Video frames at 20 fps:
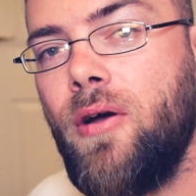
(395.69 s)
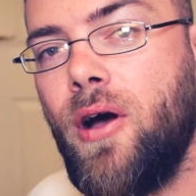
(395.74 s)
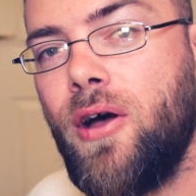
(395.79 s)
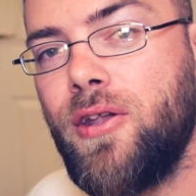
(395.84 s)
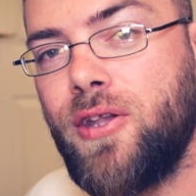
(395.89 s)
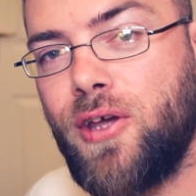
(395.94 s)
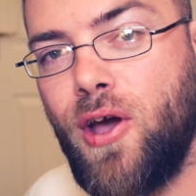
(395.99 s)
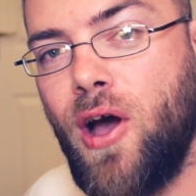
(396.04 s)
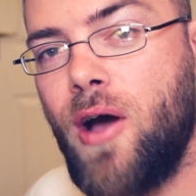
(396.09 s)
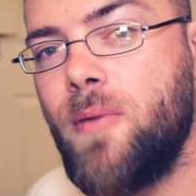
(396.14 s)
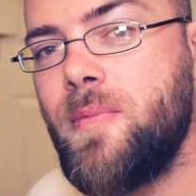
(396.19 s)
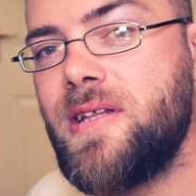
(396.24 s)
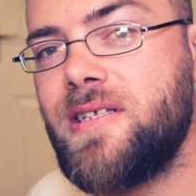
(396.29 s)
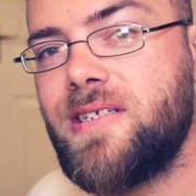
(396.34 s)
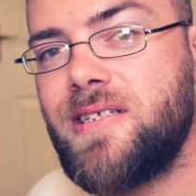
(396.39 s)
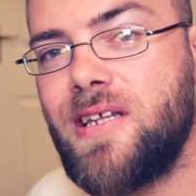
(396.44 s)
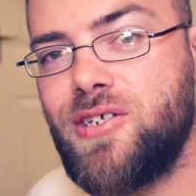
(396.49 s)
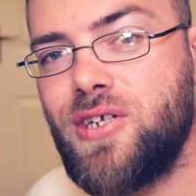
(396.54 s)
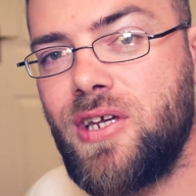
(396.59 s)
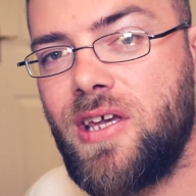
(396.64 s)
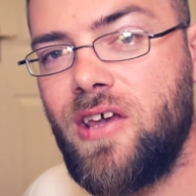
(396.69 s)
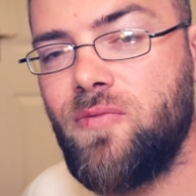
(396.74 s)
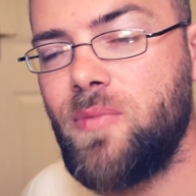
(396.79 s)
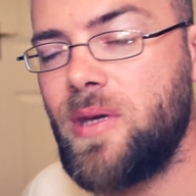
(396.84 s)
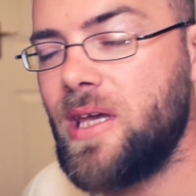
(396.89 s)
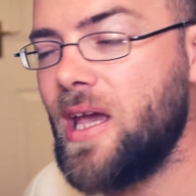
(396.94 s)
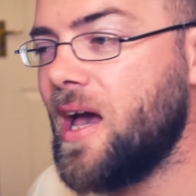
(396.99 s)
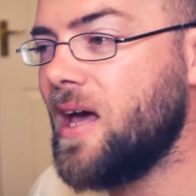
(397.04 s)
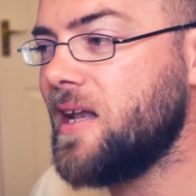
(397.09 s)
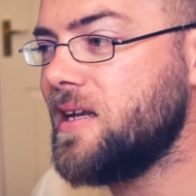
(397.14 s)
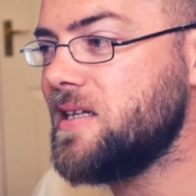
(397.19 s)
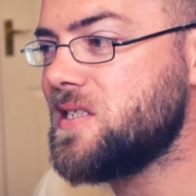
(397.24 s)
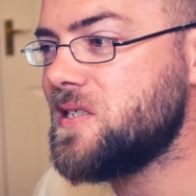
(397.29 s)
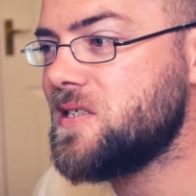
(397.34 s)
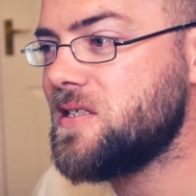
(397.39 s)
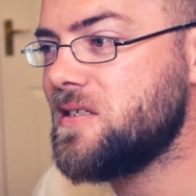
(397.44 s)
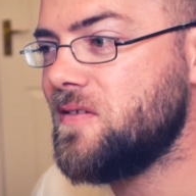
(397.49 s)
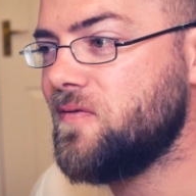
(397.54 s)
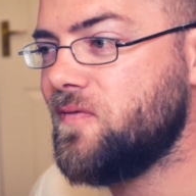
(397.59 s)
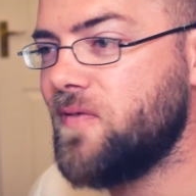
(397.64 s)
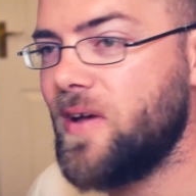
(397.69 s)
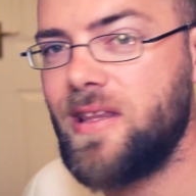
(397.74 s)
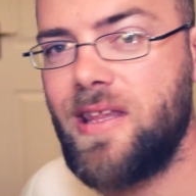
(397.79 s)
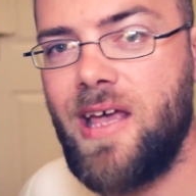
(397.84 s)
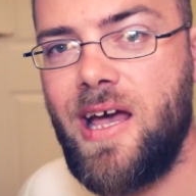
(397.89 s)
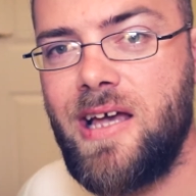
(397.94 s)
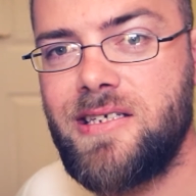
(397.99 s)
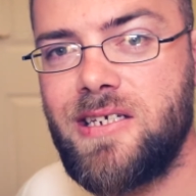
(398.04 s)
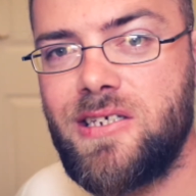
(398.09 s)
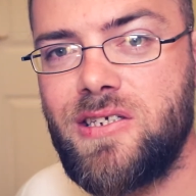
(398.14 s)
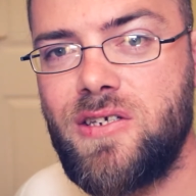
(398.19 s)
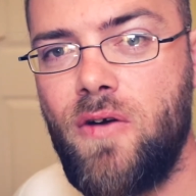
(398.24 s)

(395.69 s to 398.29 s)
on the comments that you give me, and it's fantastic.